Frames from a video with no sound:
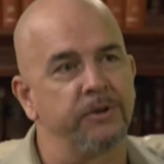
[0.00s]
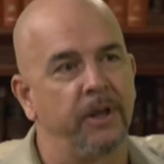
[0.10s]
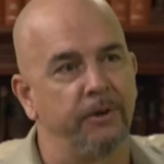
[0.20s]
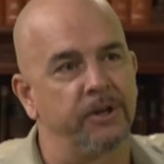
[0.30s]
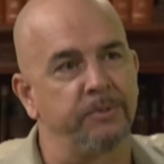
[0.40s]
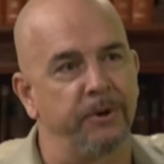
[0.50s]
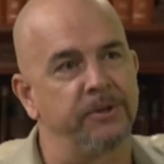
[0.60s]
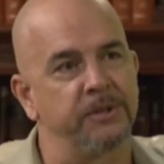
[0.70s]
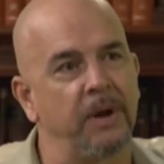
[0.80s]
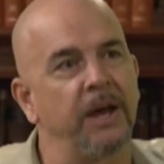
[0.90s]
their experience
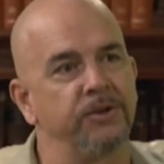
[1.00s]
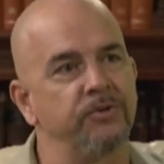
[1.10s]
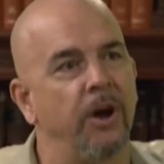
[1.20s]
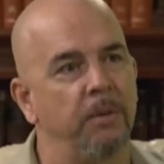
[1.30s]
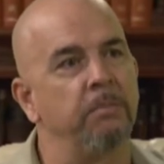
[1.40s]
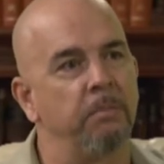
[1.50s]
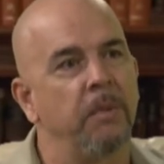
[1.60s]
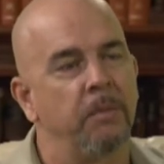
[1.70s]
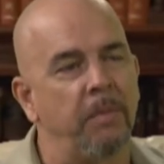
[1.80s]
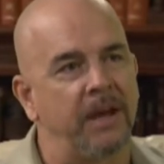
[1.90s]
to play to try and
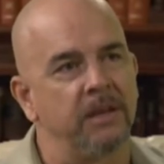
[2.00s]
make